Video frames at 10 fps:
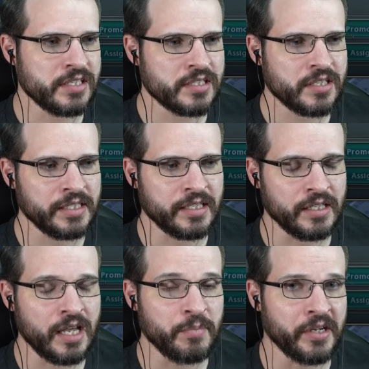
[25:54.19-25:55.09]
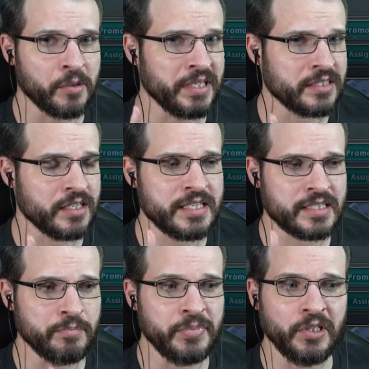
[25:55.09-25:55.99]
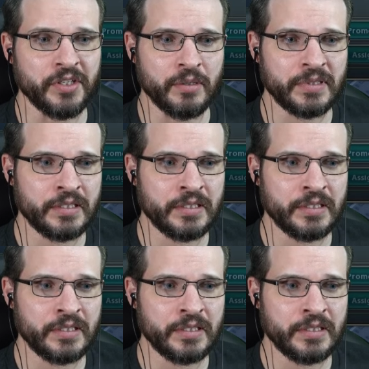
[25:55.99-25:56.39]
suddenly getting a lot better, but it's going to take some build up.